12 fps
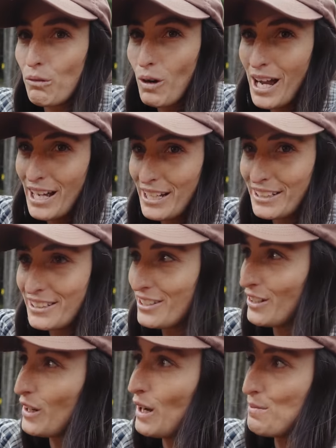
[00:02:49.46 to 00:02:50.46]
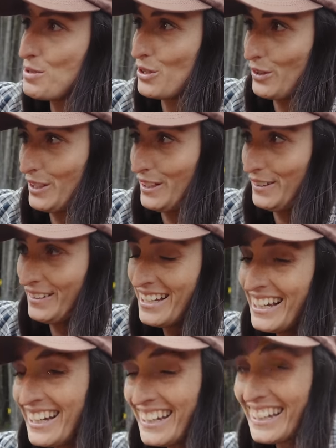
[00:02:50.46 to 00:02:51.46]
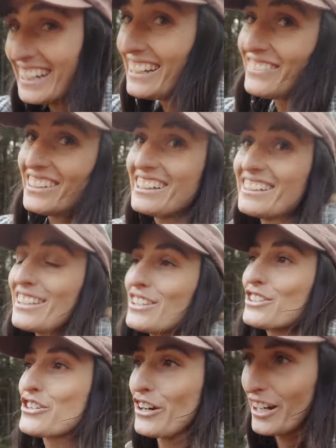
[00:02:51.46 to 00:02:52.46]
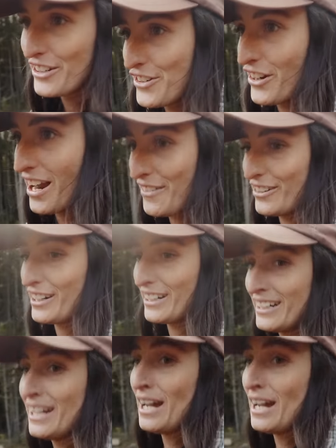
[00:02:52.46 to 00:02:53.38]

wet topsoil. Even the truck driver